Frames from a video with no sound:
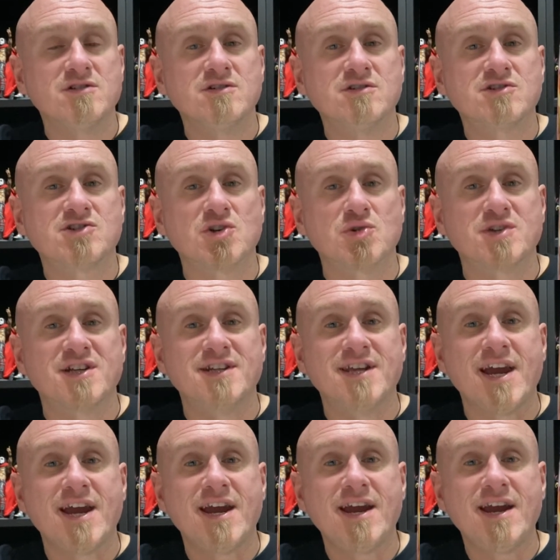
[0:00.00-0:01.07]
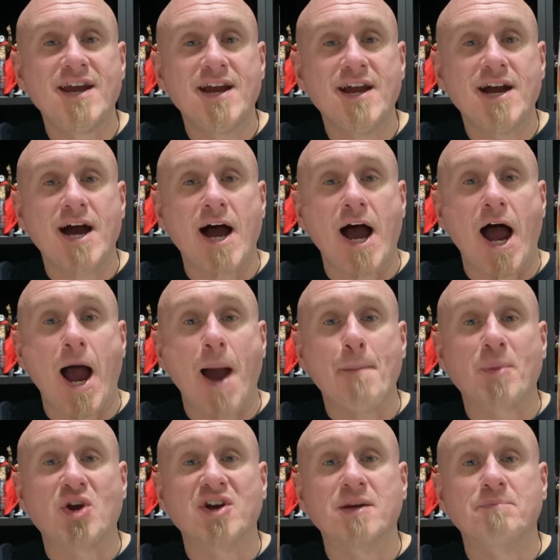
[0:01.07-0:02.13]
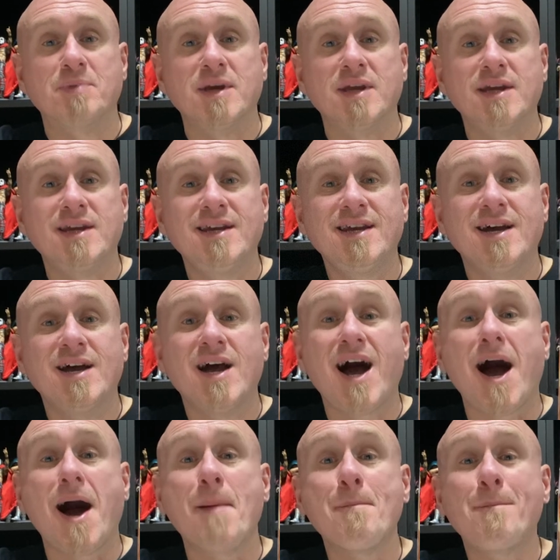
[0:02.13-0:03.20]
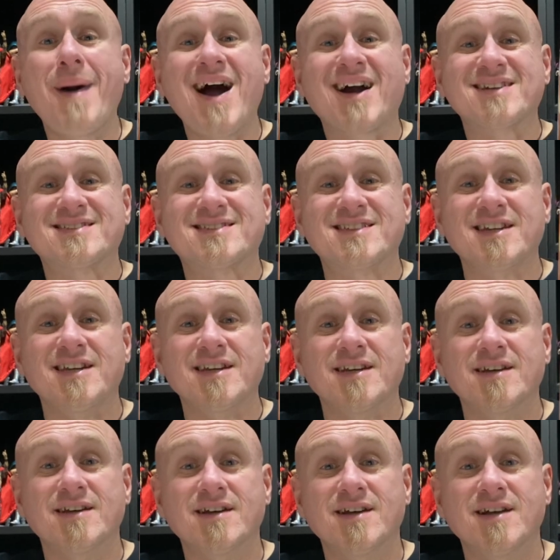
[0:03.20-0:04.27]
So today, I'm going to be unboxing